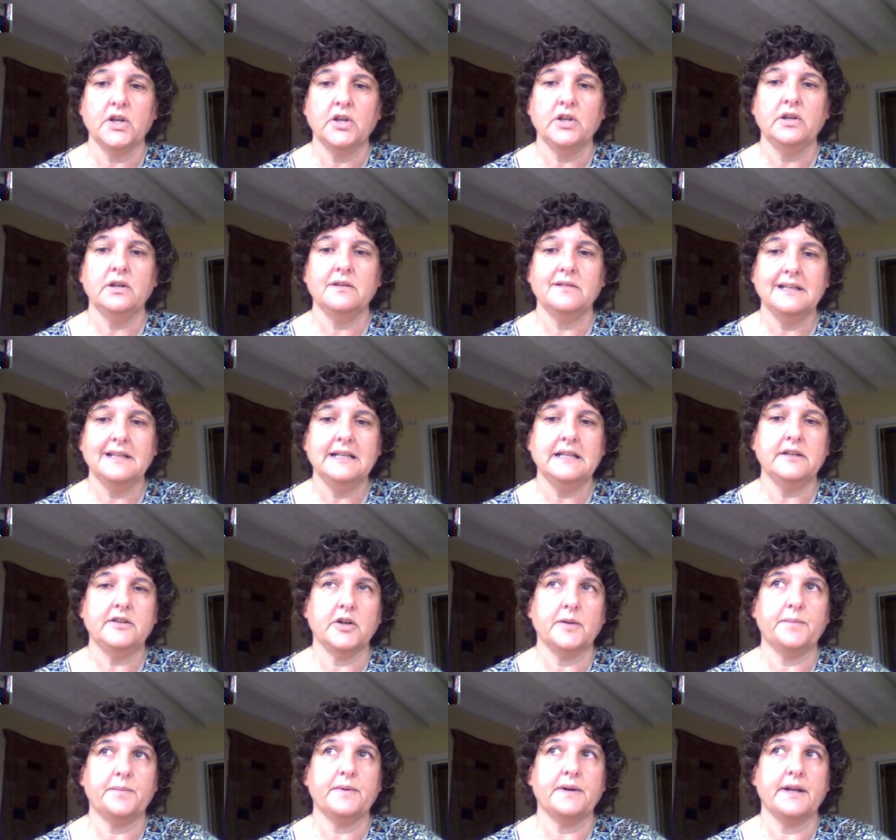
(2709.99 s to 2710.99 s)
You need
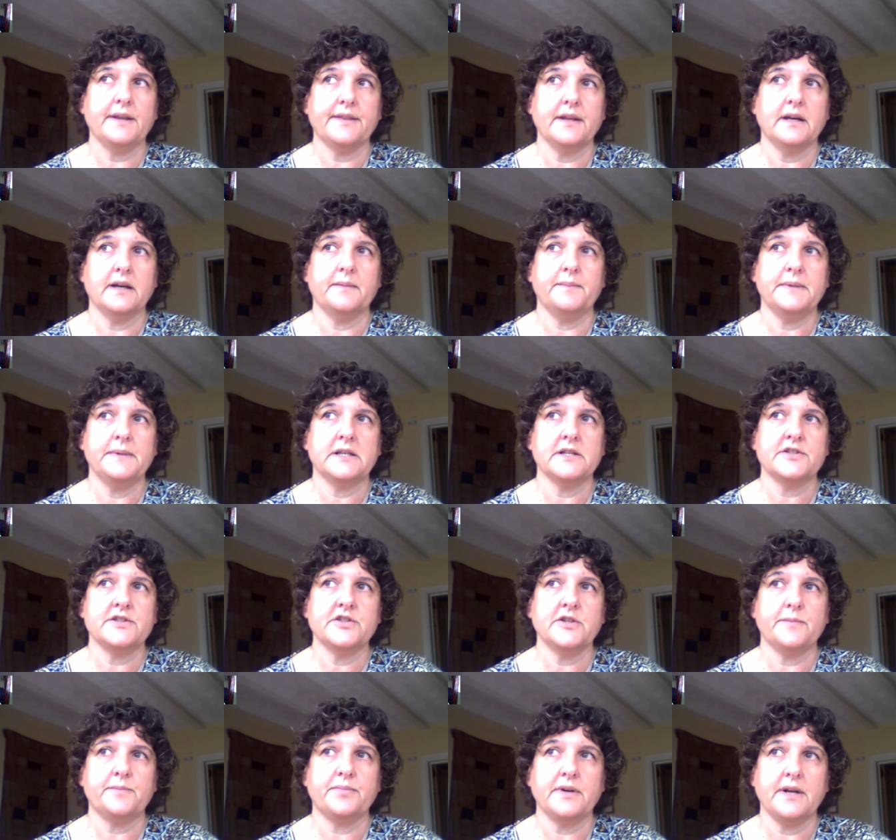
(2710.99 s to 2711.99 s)
your brother because
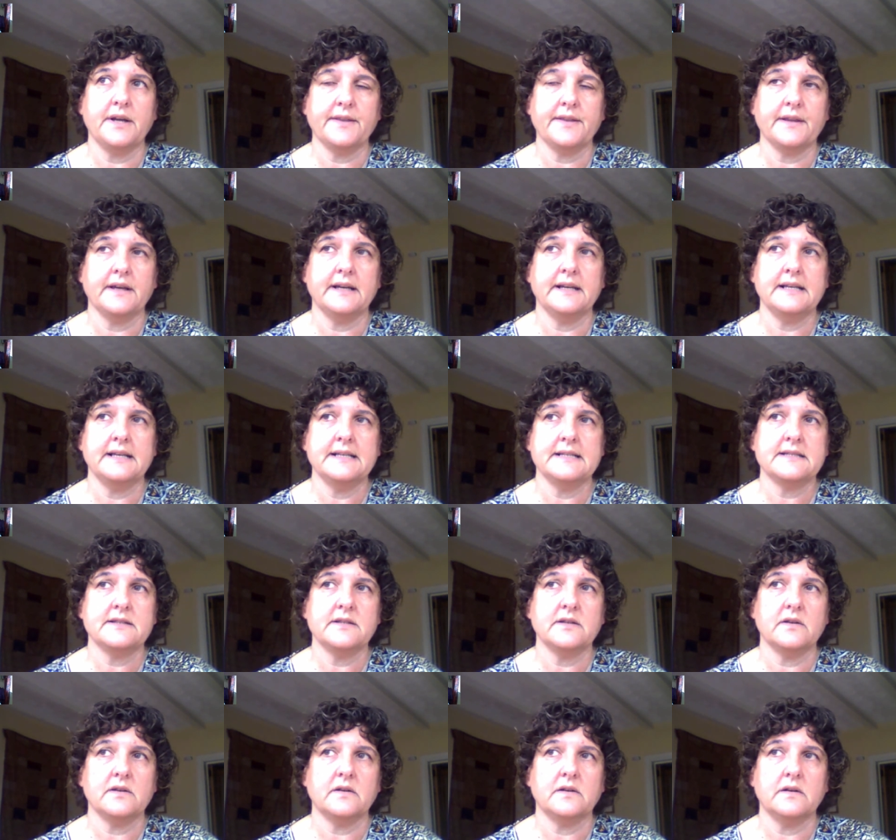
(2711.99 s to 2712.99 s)
your brother is
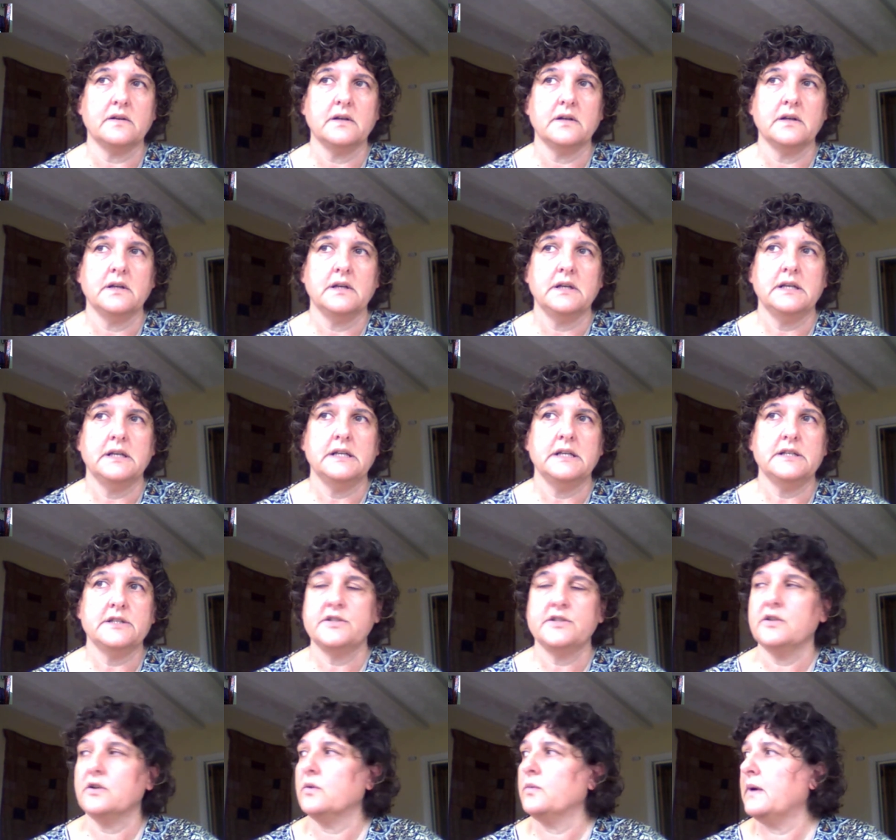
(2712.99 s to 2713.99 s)
your is
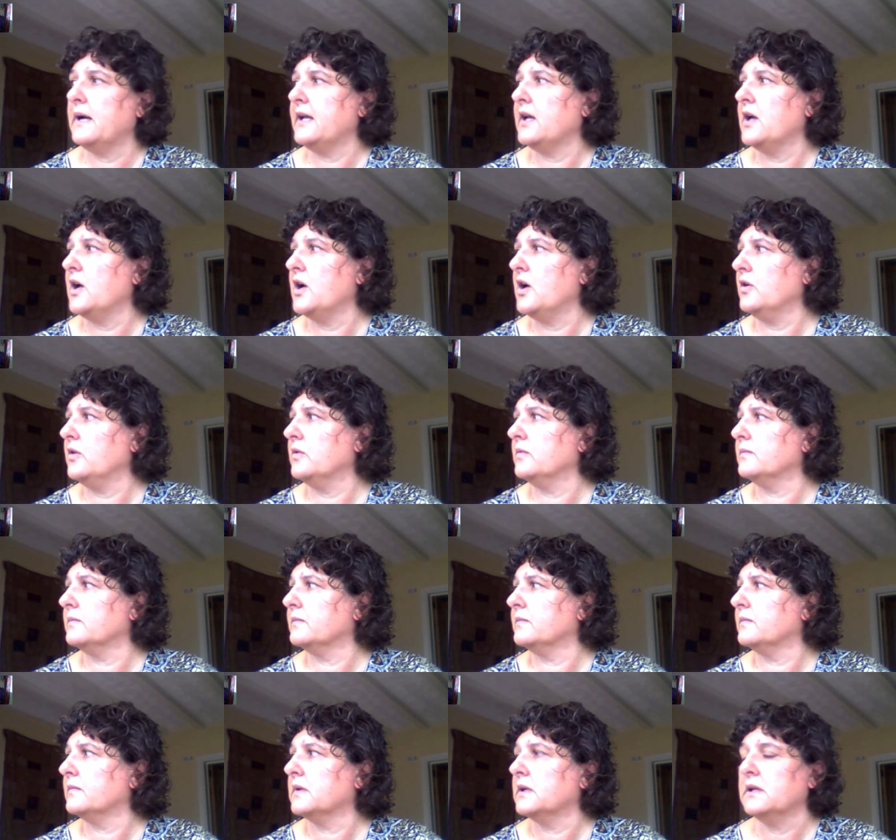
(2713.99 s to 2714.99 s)
your way home
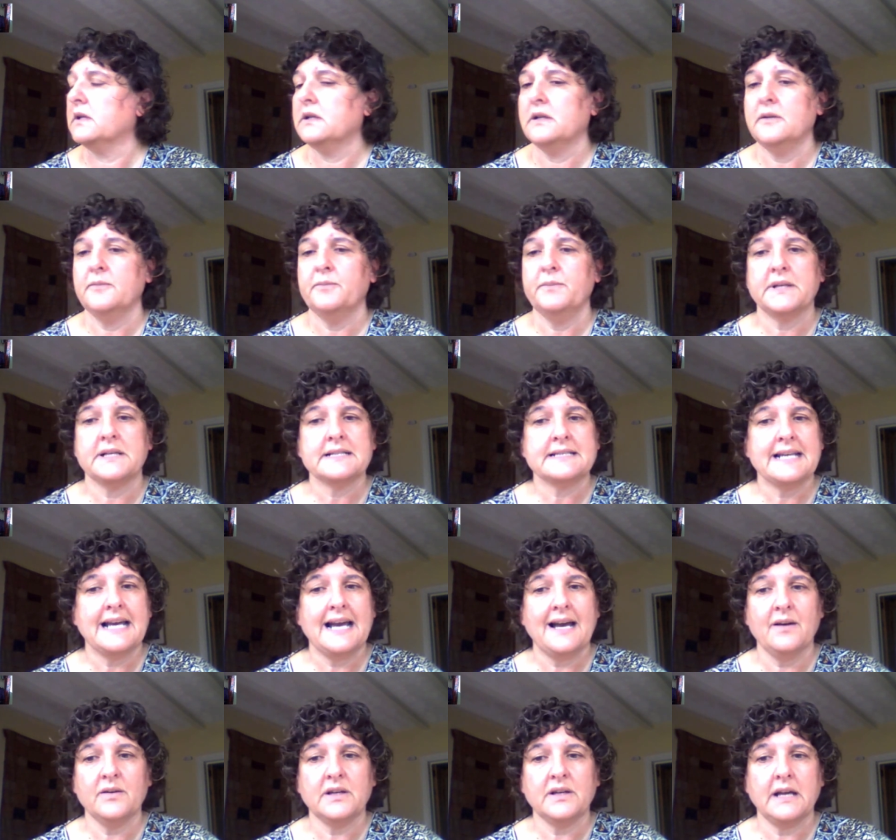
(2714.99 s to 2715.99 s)
because
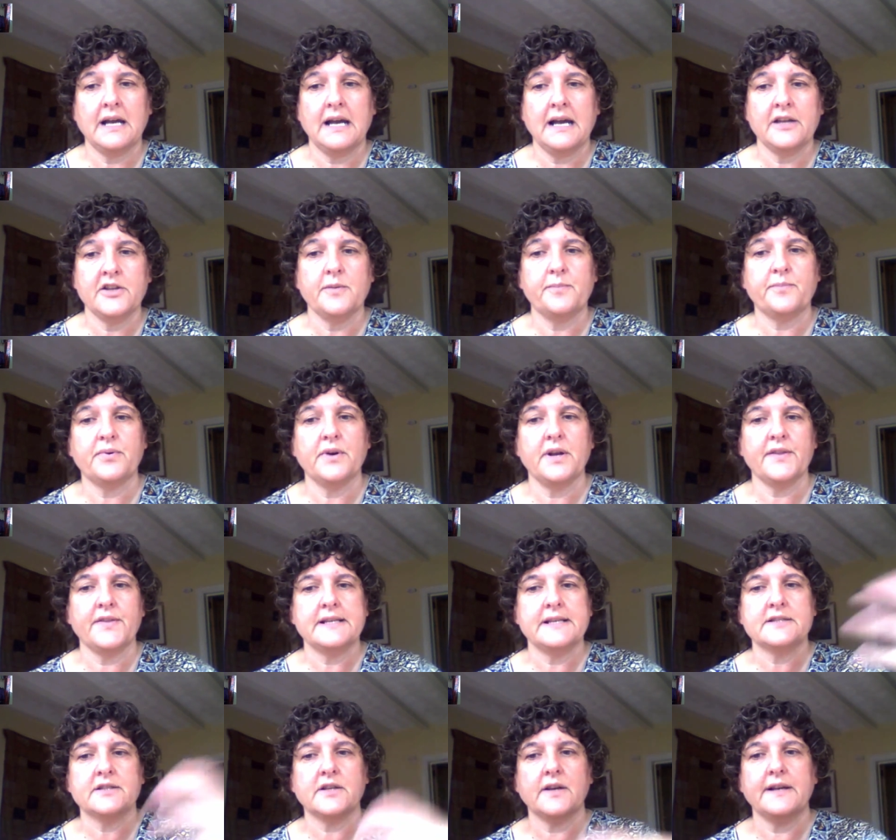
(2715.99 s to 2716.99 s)
how, can, how your brother
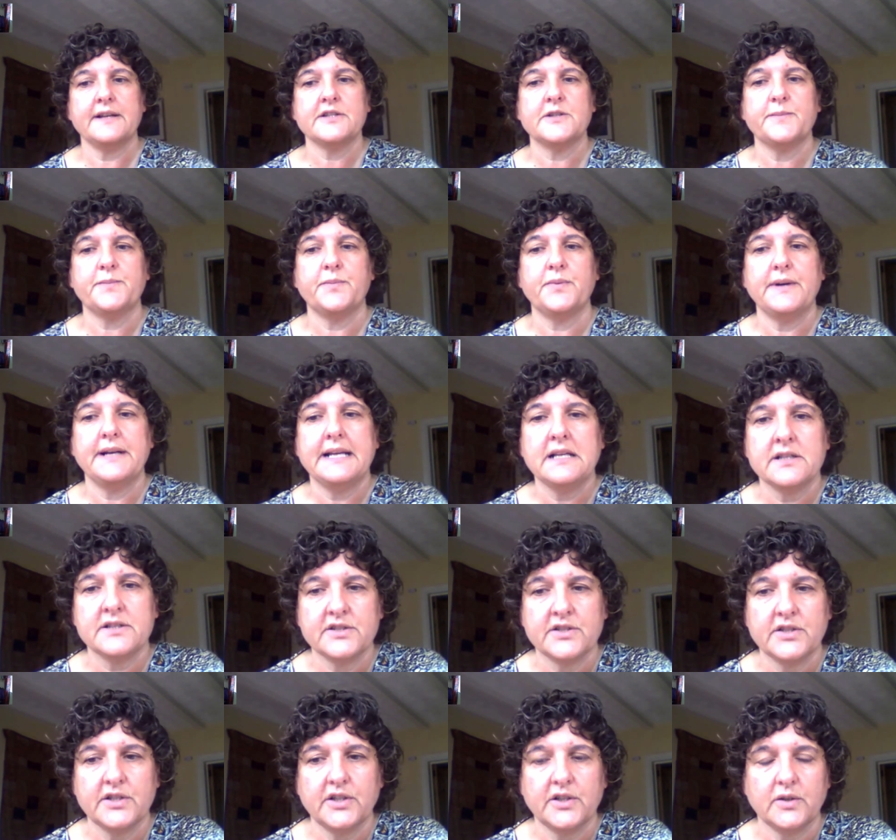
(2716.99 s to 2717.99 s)
is going to bring
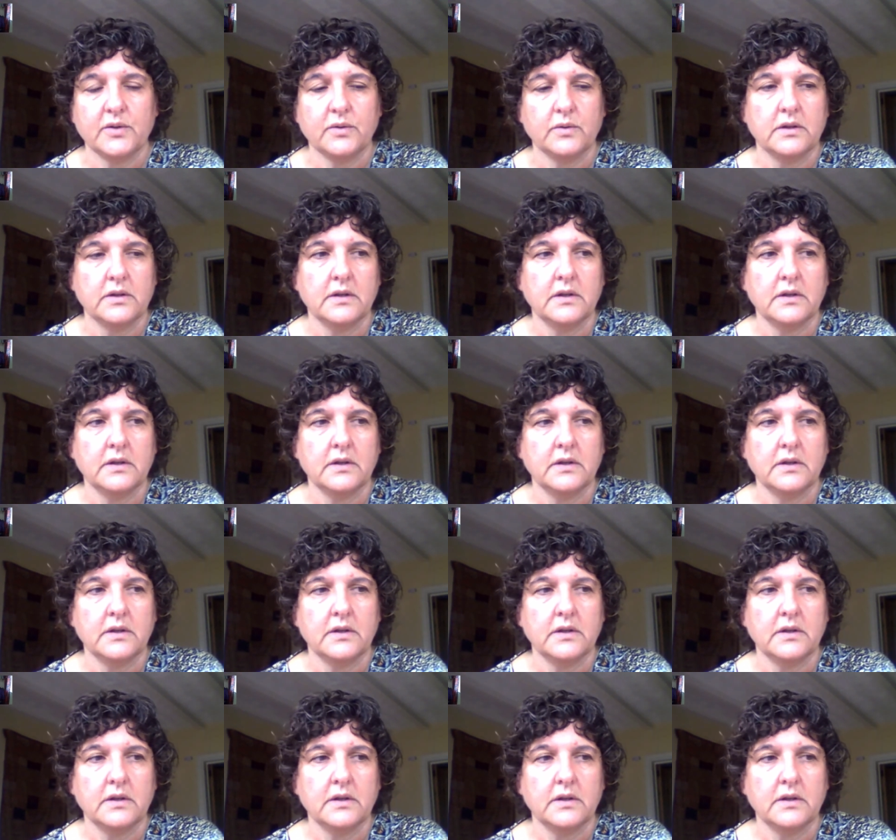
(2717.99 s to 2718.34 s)
to you